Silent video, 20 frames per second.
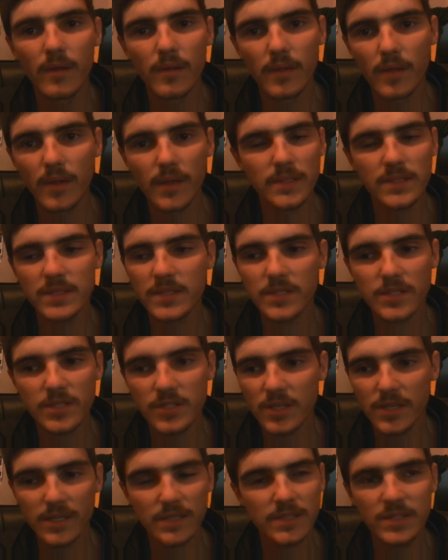
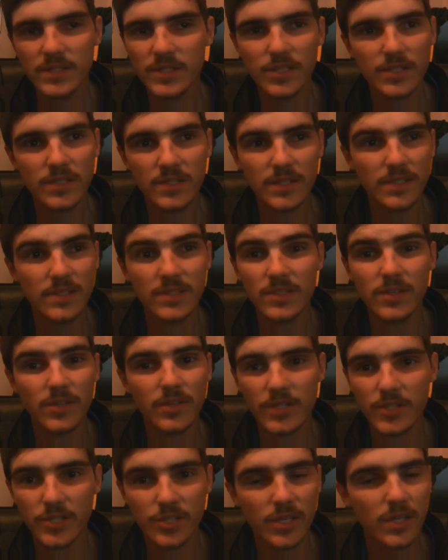It's just
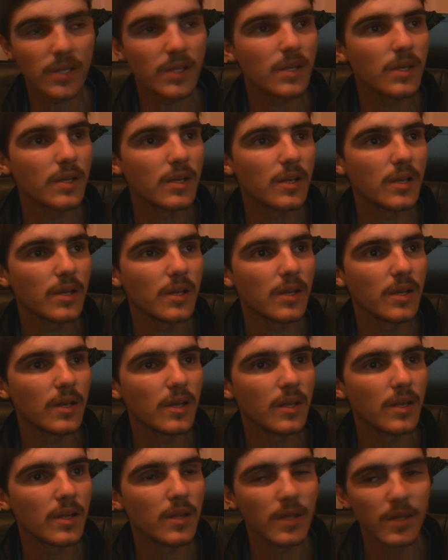astonishing.
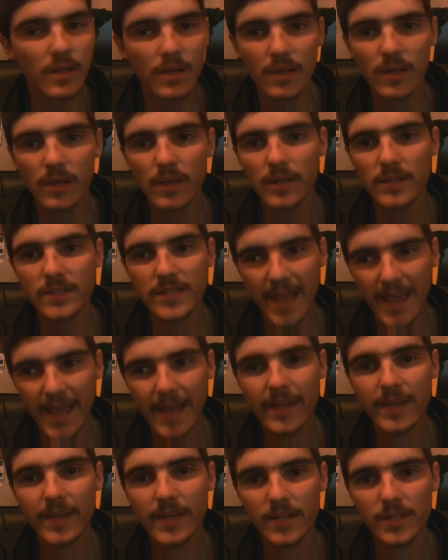
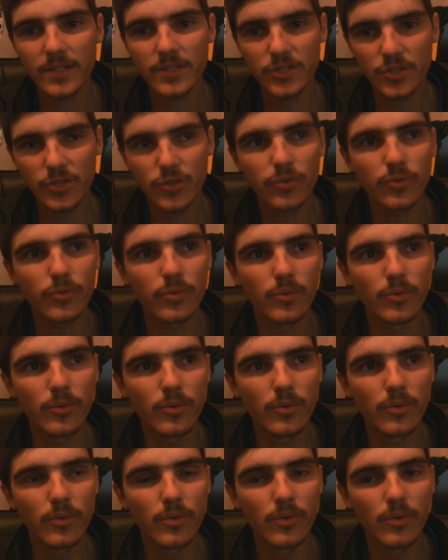10-2.
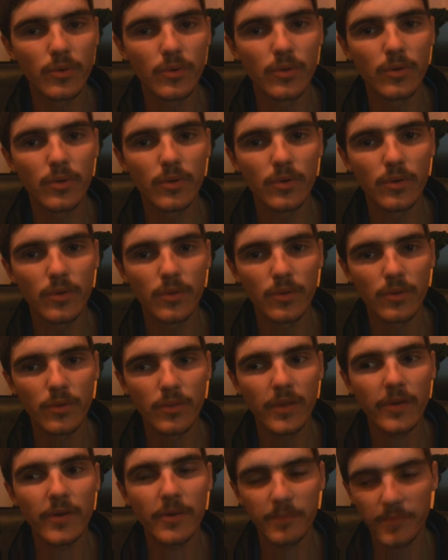
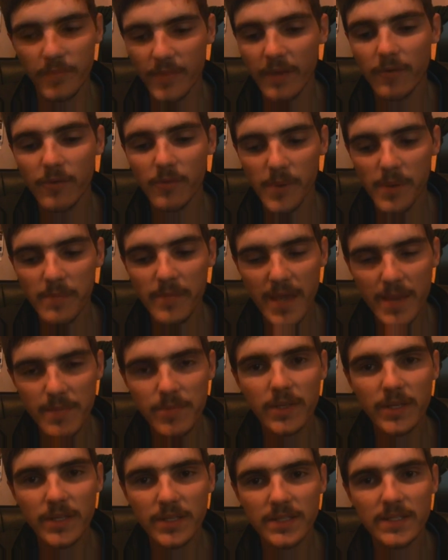There will be people
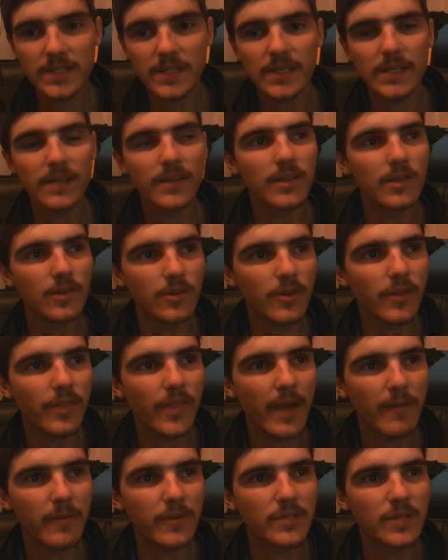in Sydney that look at
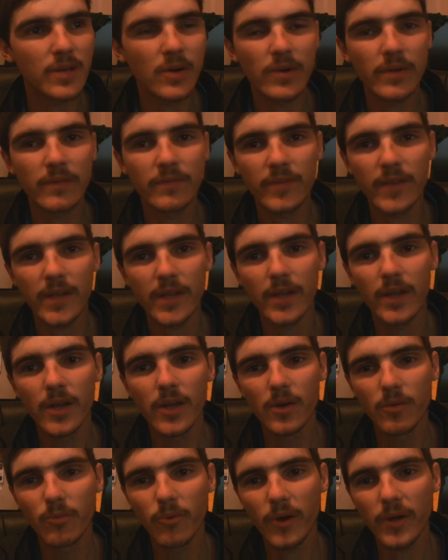that result and think,
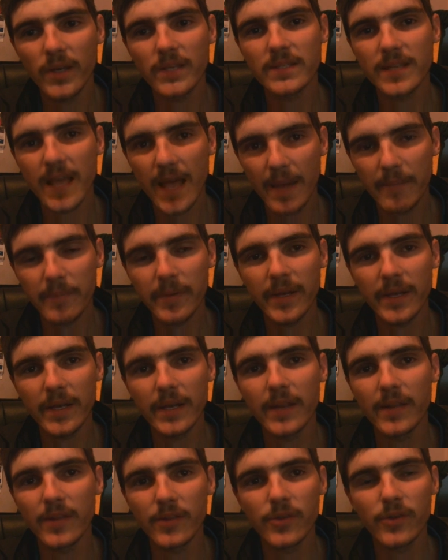what is happening
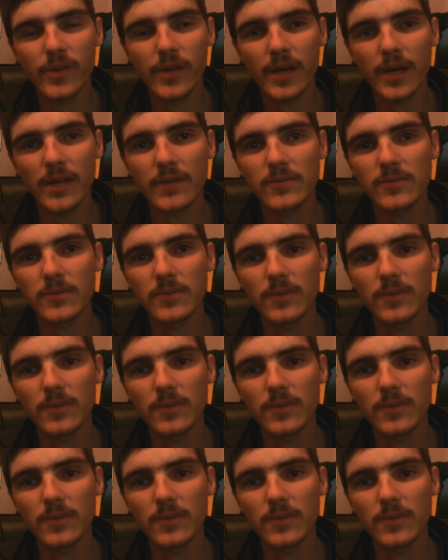in Newcastle?